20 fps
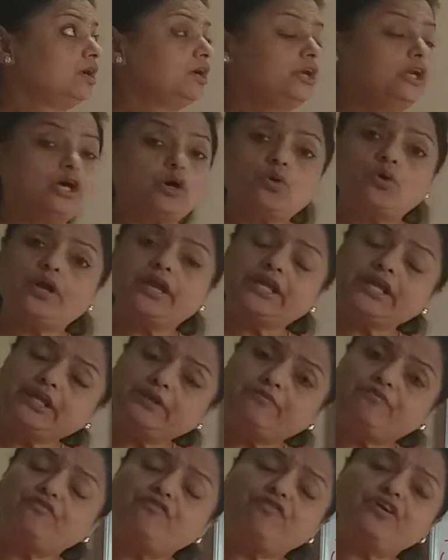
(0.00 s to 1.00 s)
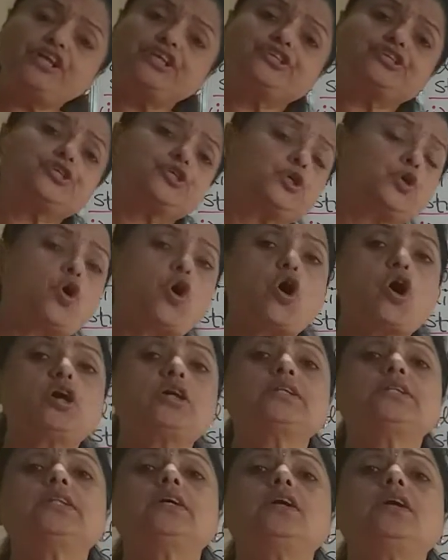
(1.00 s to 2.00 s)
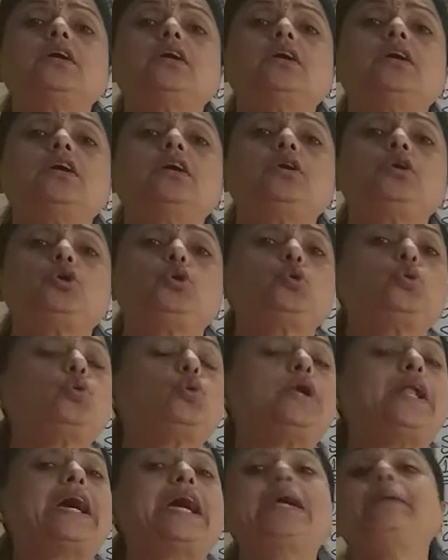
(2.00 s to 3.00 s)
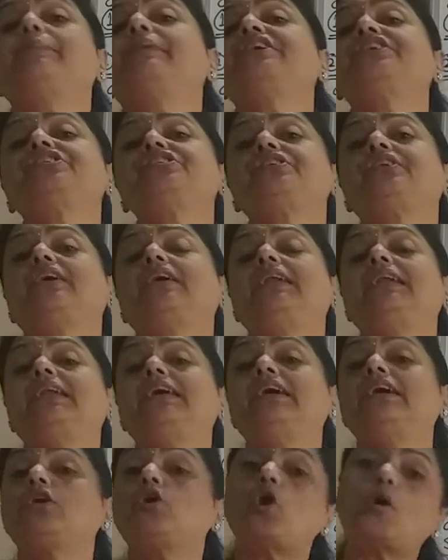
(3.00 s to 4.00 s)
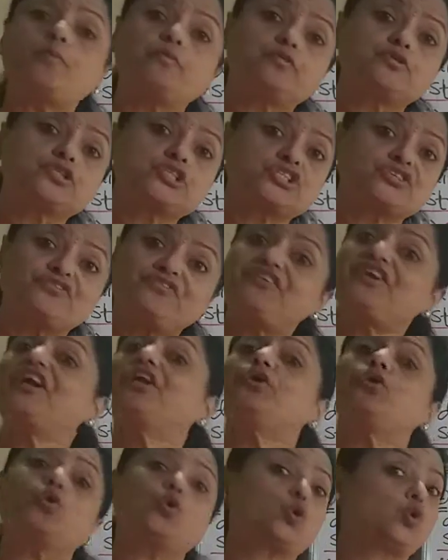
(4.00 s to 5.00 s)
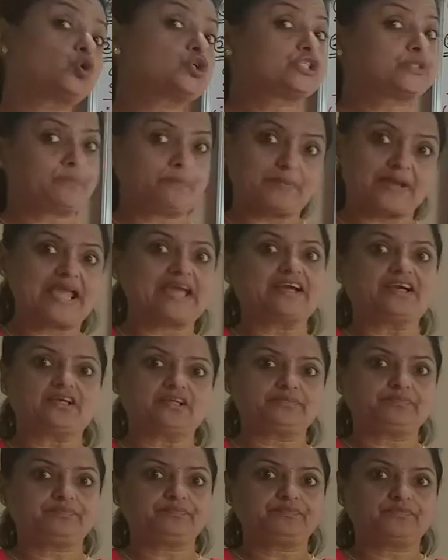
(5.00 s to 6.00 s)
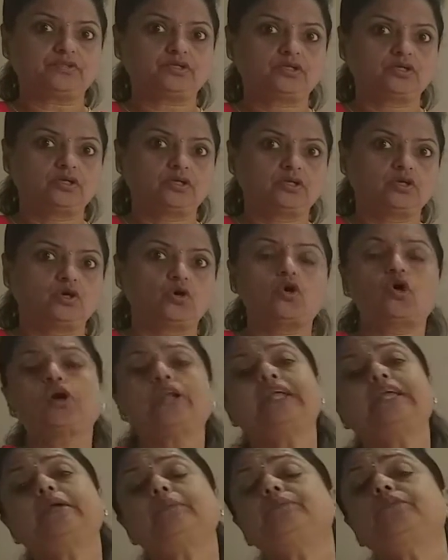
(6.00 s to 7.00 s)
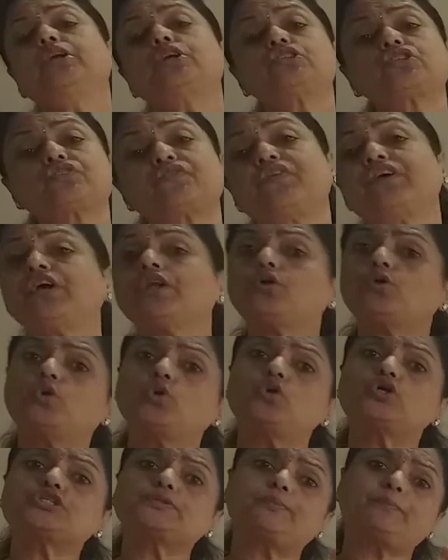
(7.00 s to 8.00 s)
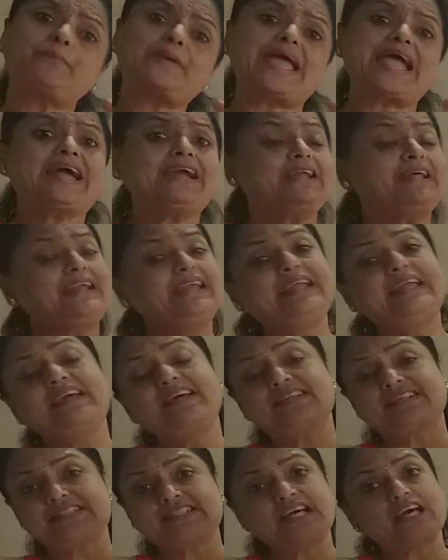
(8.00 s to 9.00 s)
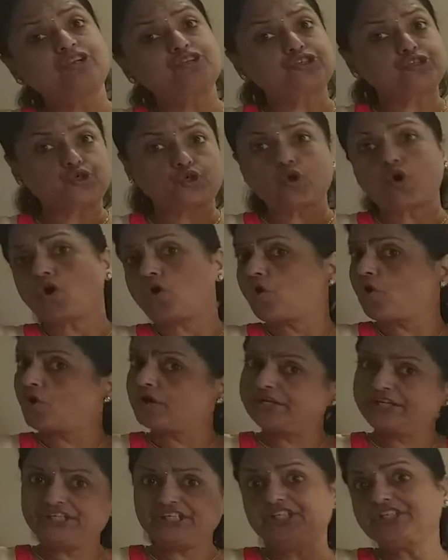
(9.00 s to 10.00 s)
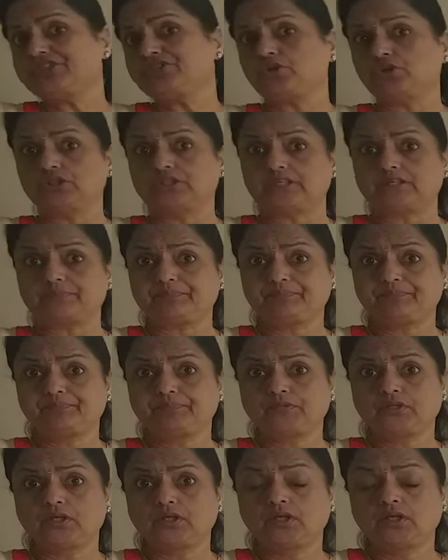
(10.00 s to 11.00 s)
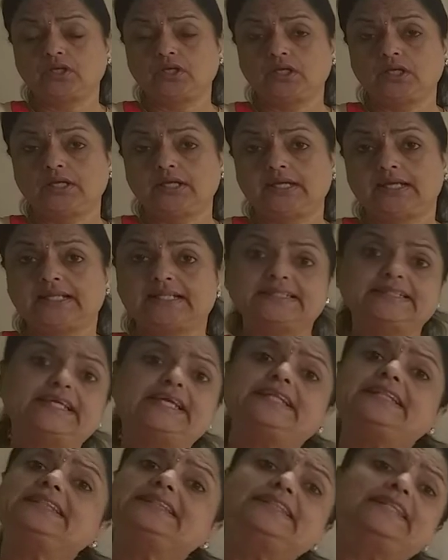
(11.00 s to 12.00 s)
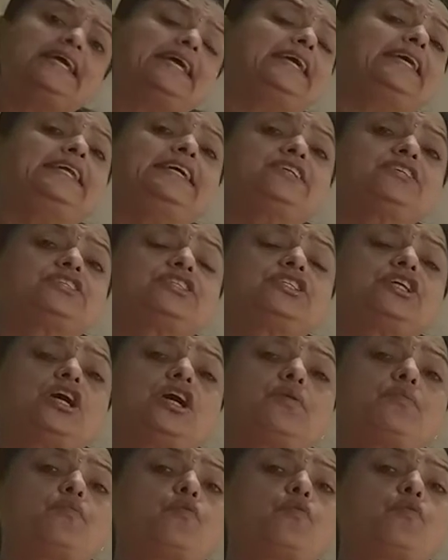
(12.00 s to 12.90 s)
Now if we stock the two-dimensional layer of square close packed, or if the square close packed layers are stocked on each other, then there is the